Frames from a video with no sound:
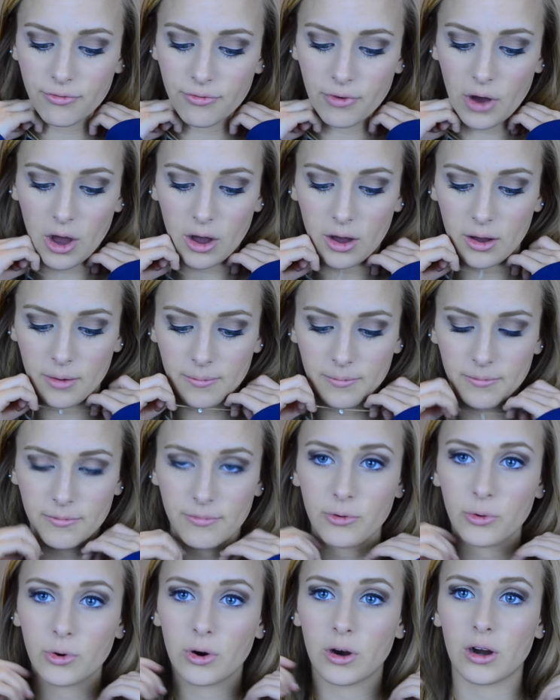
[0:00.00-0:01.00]
um,
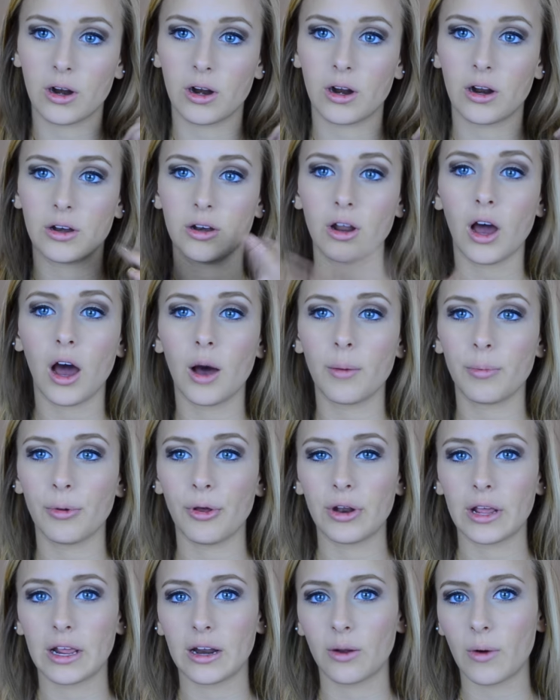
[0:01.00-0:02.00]
for not
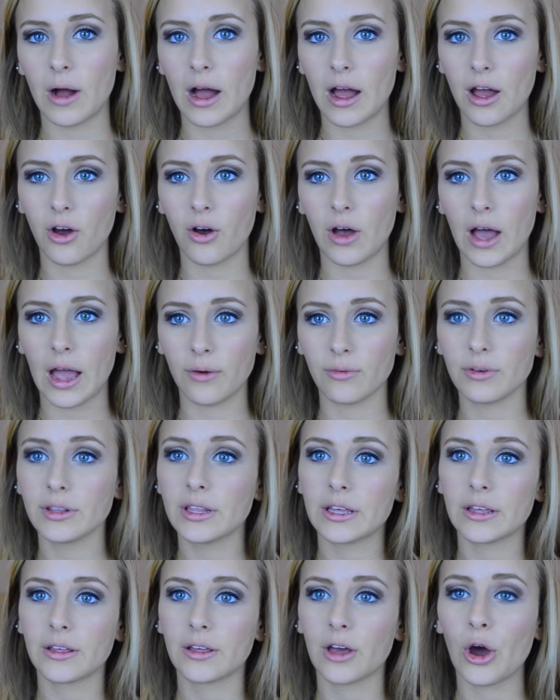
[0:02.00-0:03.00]
uploading in a while. I
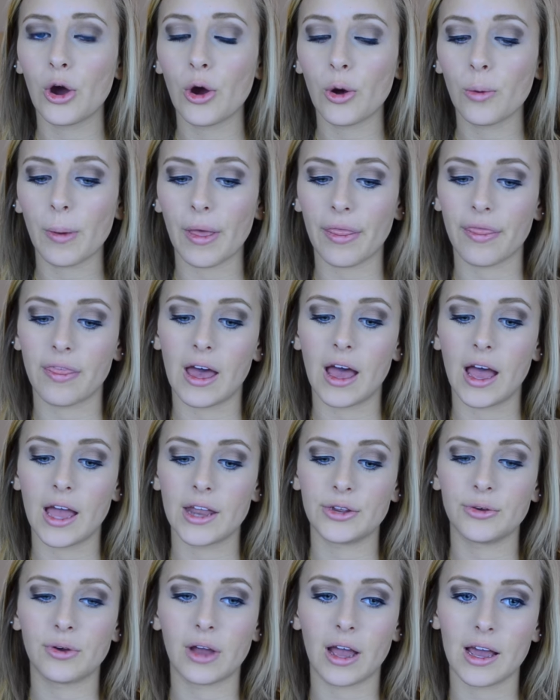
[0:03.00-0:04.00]
really hope
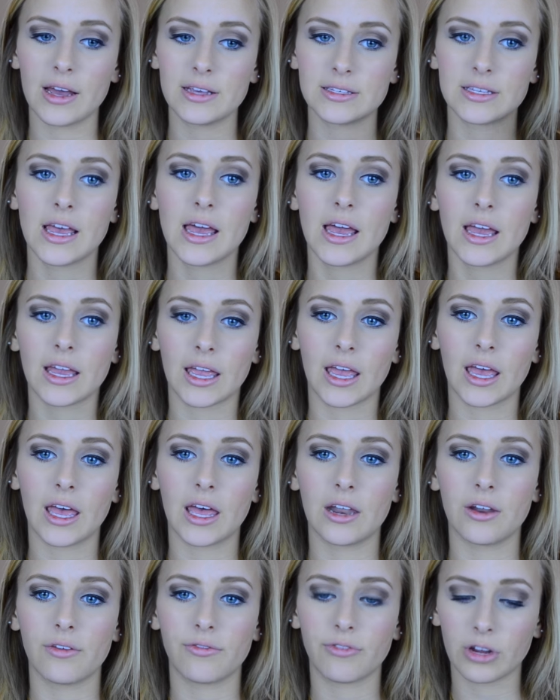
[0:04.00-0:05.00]
that you guys
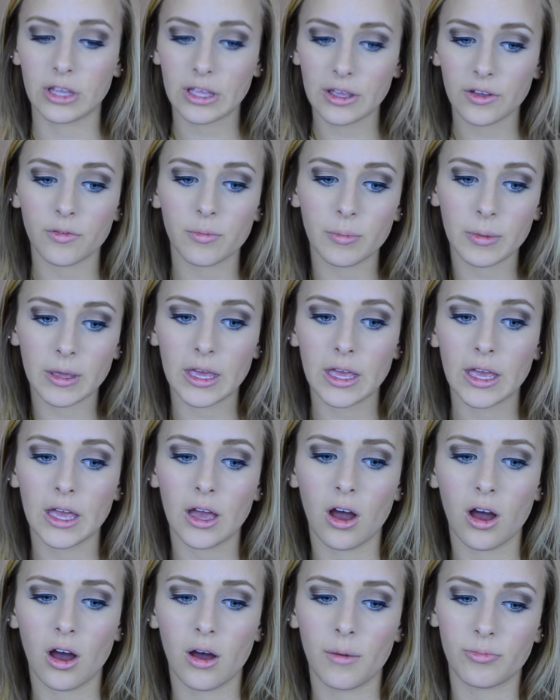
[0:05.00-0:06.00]
can forgive me.
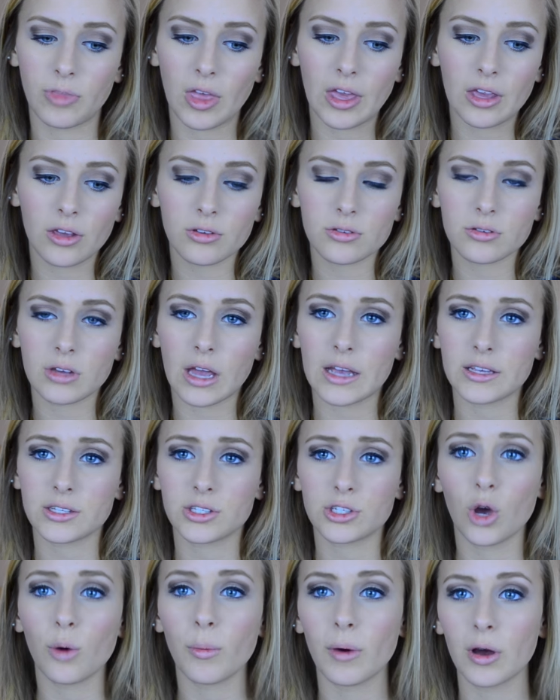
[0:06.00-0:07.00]
Um, thank you guys
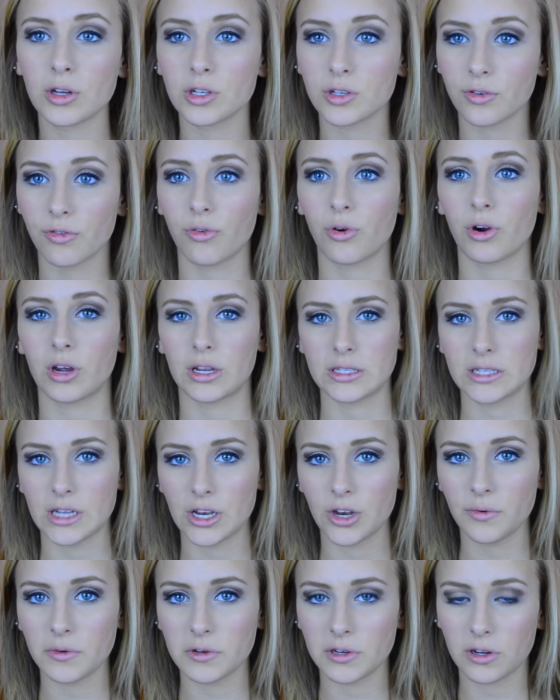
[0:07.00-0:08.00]
so much for
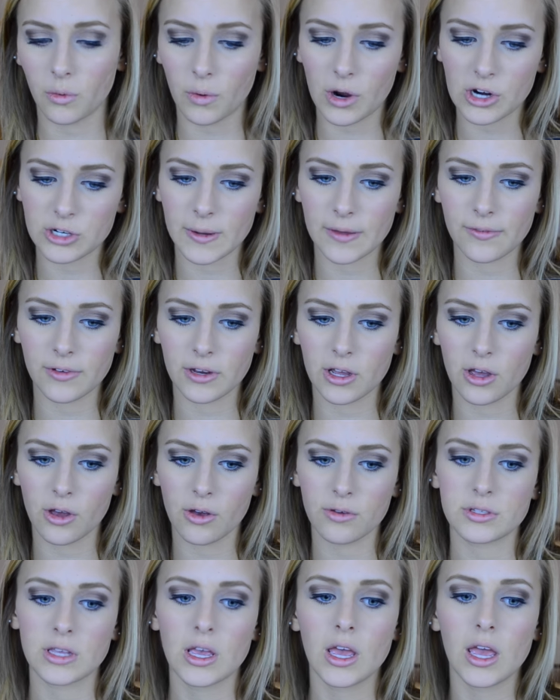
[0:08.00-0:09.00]
continuing to watch my
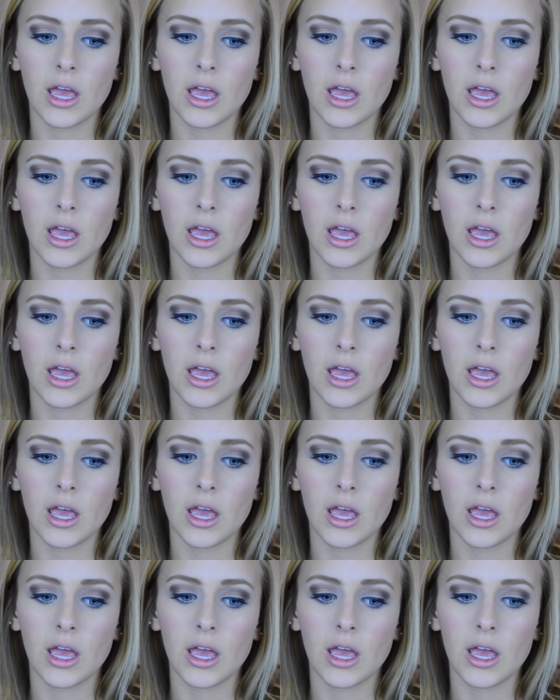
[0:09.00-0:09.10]
videos